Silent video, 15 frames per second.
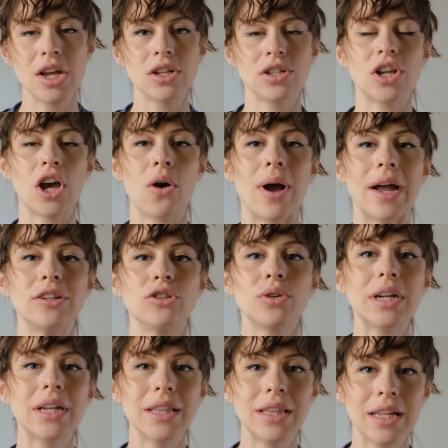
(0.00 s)
So I
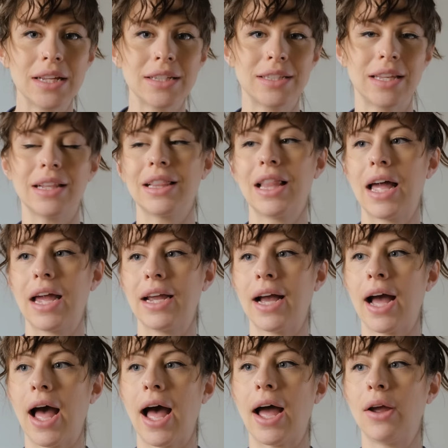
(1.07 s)
treated this like
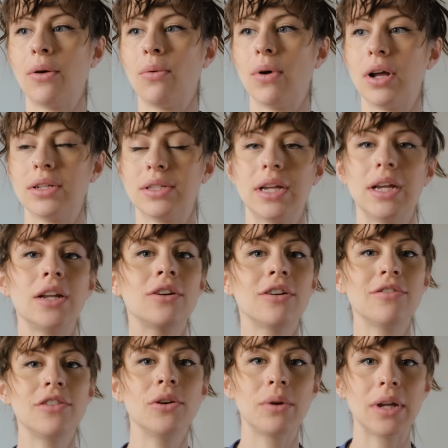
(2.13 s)
I was
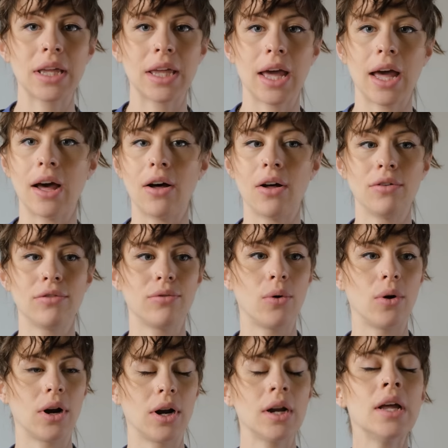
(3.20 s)
interviewing Kel
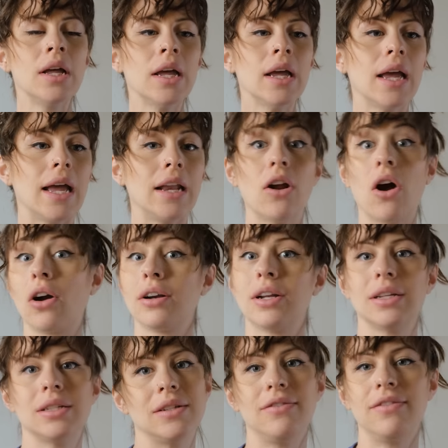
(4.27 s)
for an artist